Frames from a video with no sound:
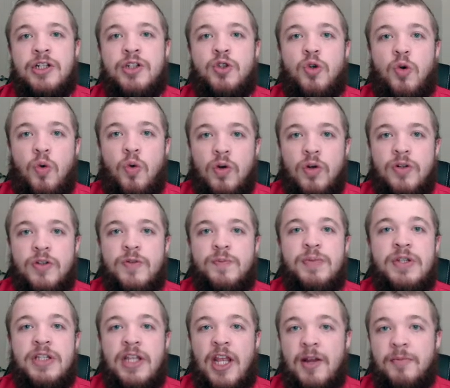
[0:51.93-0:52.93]
towards
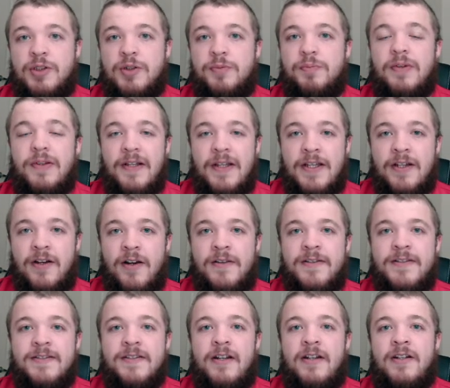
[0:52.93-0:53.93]
being able to play on
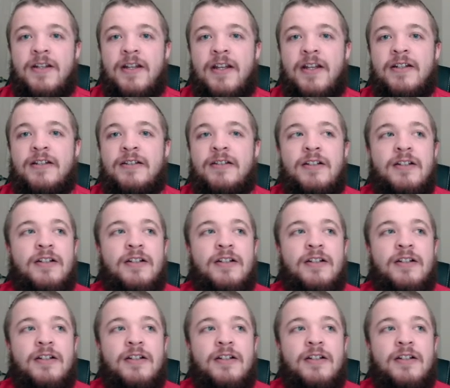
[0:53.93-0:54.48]
Sunday.